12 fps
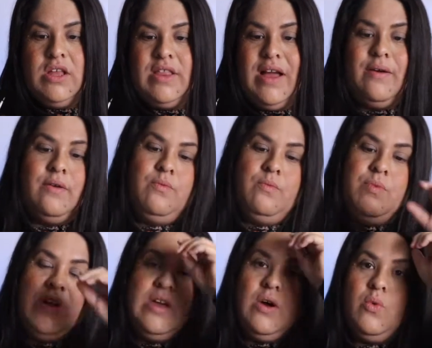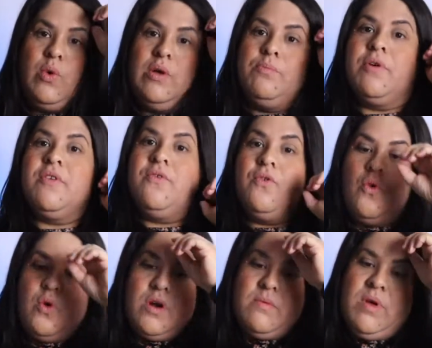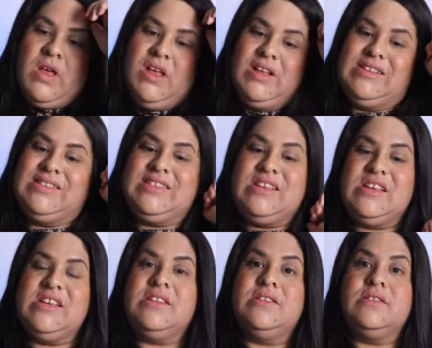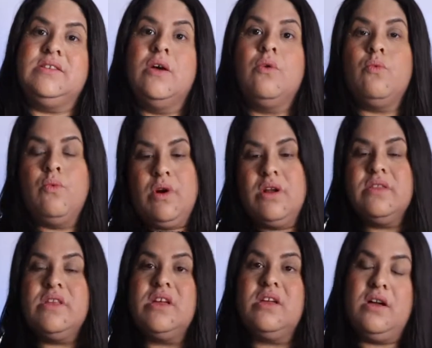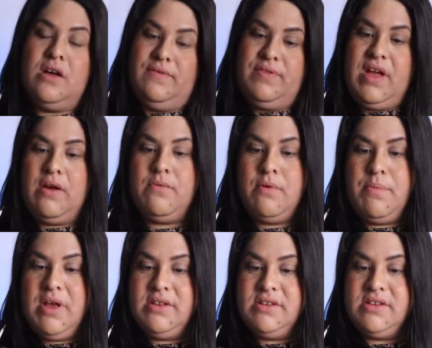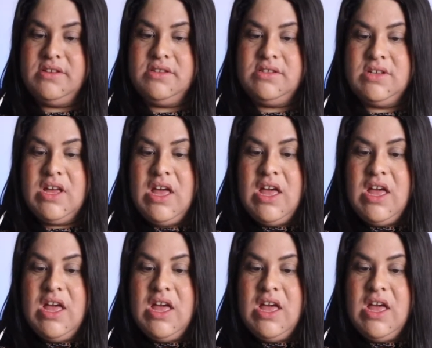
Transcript: that we will perform deeds worthy of that repentance.